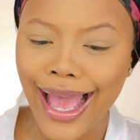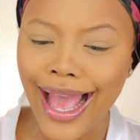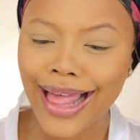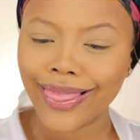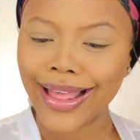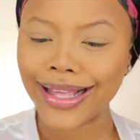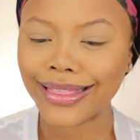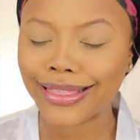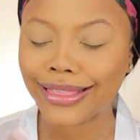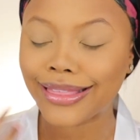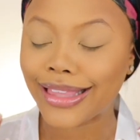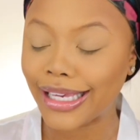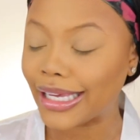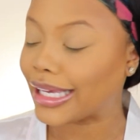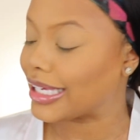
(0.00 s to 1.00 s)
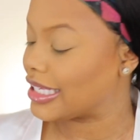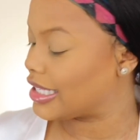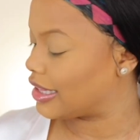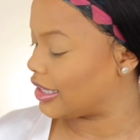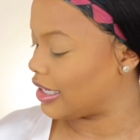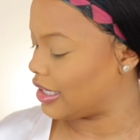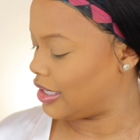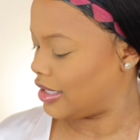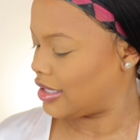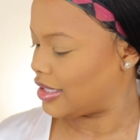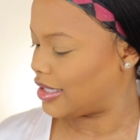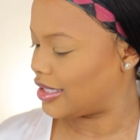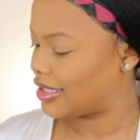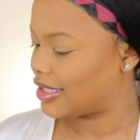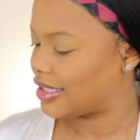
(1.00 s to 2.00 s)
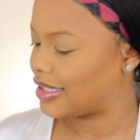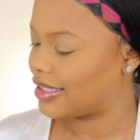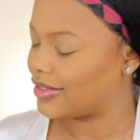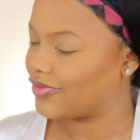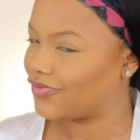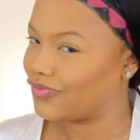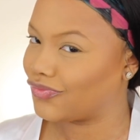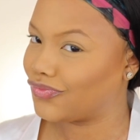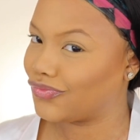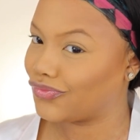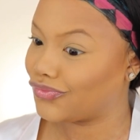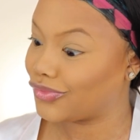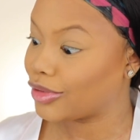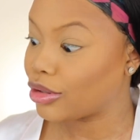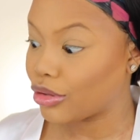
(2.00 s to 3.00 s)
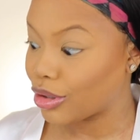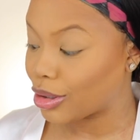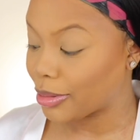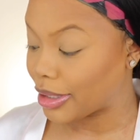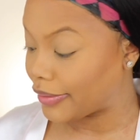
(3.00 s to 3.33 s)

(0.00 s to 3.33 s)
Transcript: I like thick things. You know what I